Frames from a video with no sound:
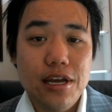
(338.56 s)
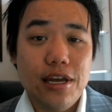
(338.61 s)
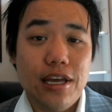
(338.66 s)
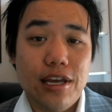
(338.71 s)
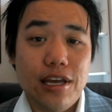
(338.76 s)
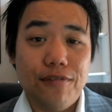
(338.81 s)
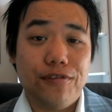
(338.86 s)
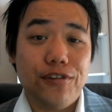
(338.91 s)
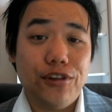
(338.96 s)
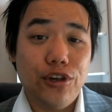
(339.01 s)

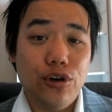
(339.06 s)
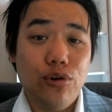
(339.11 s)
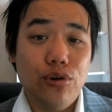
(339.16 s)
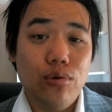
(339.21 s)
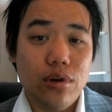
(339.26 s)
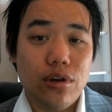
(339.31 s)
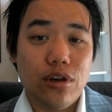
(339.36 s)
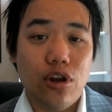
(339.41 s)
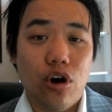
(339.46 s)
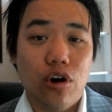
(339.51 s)
If you
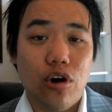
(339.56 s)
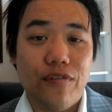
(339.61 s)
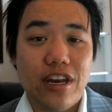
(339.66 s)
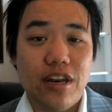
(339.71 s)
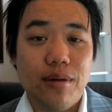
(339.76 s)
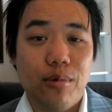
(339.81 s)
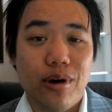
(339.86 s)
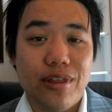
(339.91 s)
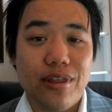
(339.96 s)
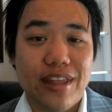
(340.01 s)
know of
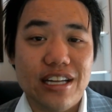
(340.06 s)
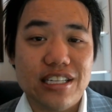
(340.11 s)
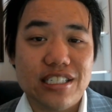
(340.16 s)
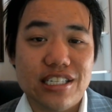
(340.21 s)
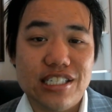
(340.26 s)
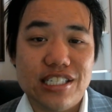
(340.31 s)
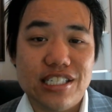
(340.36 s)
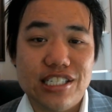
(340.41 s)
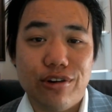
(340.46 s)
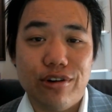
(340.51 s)
anyone that is
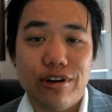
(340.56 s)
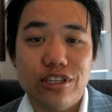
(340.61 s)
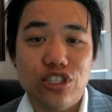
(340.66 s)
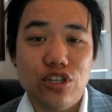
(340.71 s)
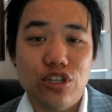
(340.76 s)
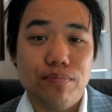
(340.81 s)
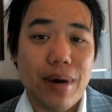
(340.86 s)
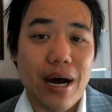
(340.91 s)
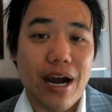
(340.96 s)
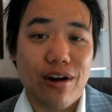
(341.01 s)
considering
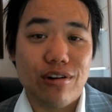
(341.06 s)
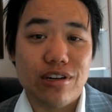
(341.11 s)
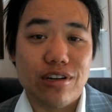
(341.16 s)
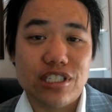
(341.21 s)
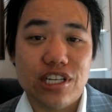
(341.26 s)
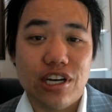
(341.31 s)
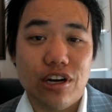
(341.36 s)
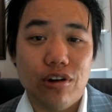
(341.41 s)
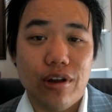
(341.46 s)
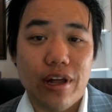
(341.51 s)
to buy or
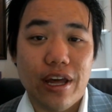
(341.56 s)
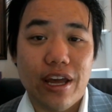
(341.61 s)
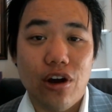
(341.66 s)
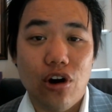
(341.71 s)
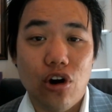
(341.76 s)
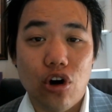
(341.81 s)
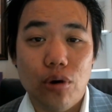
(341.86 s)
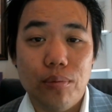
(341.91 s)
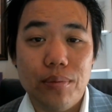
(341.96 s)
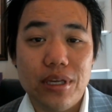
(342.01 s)
sell a
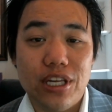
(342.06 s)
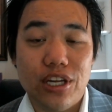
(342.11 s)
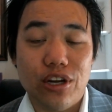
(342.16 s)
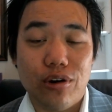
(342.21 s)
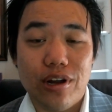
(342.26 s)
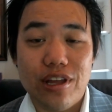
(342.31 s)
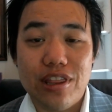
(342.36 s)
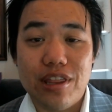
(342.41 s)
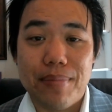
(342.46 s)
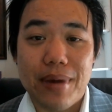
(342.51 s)
home here
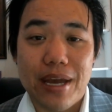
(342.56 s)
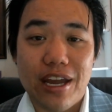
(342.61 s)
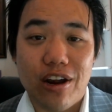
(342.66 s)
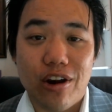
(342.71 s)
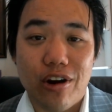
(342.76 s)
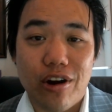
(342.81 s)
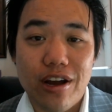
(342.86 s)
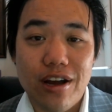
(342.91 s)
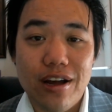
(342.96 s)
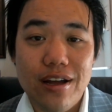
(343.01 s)
in the Bay
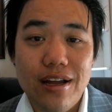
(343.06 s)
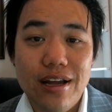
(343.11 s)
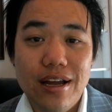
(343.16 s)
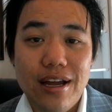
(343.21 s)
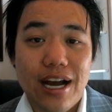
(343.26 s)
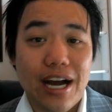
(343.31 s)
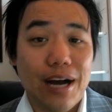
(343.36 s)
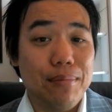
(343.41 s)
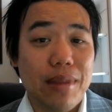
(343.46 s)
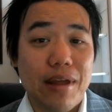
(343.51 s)
Area,
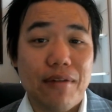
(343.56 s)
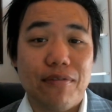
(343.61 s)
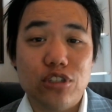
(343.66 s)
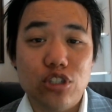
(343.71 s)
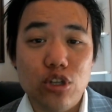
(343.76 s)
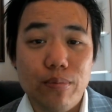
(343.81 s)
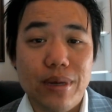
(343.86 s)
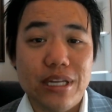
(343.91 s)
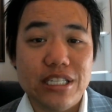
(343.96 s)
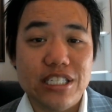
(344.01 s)
I'm never
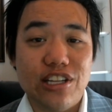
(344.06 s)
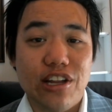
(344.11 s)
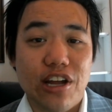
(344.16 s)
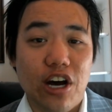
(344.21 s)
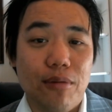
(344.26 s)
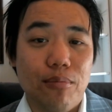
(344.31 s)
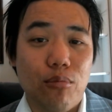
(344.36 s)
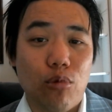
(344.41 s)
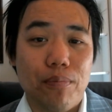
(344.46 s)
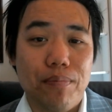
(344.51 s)
too busy to
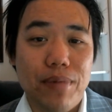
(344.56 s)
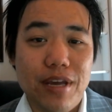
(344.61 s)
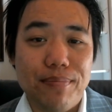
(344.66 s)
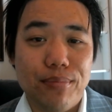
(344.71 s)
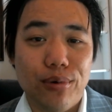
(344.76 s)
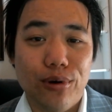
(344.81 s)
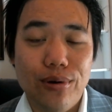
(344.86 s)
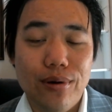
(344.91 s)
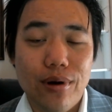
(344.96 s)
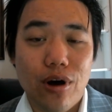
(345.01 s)
help more
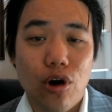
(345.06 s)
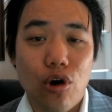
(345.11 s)
people.